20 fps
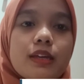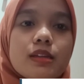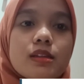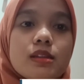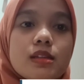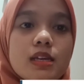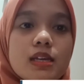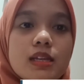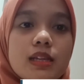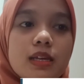
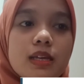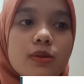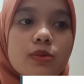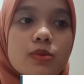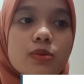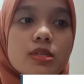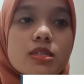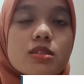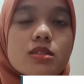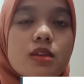dealing
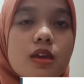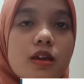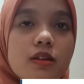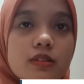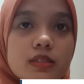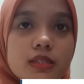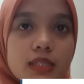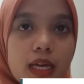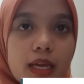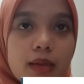with
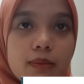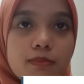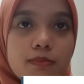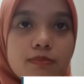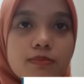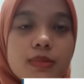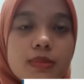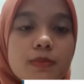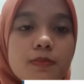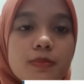stereotypes,
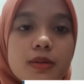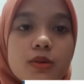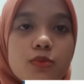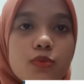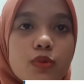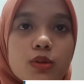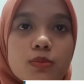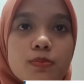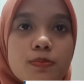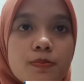people
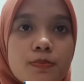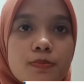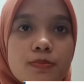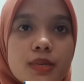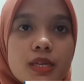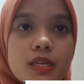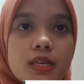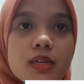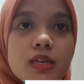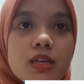would
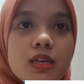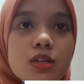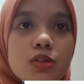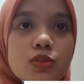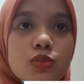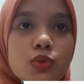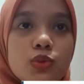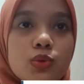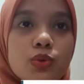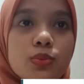be
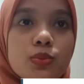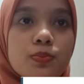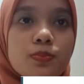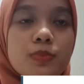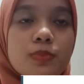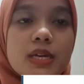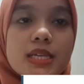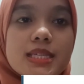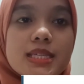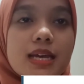to
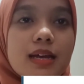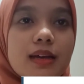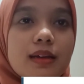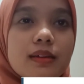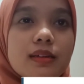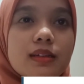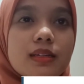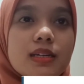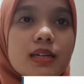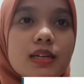place
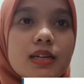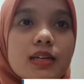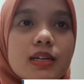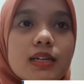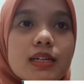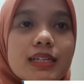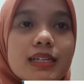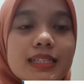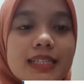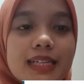
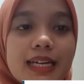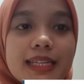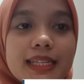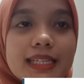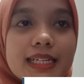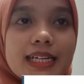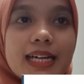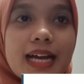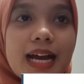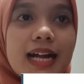
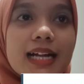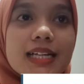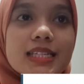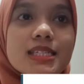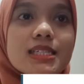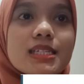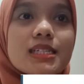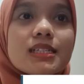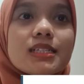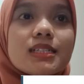another
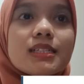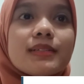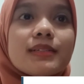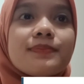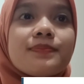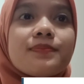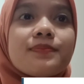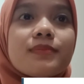culture